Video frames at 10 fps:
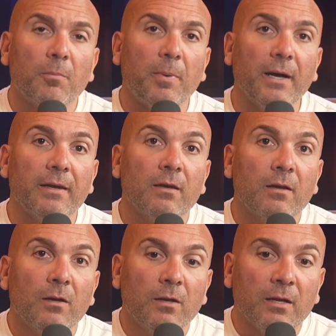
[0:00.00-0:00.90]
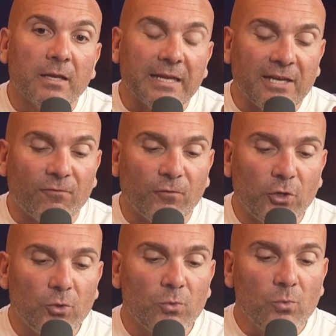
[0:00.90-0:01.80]
but if
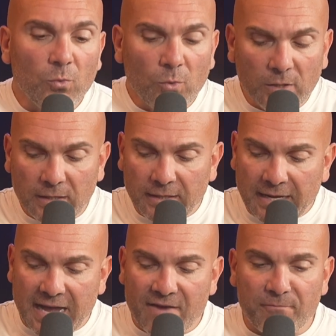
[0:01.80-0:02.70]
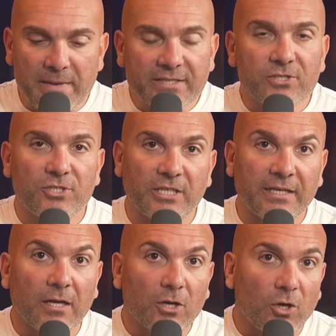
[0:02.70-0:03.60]
you have
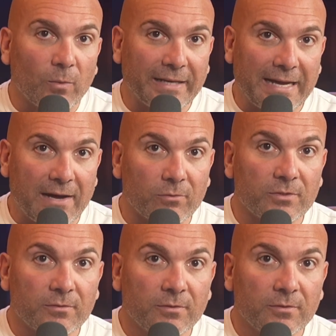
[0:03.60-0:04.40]
messaging going out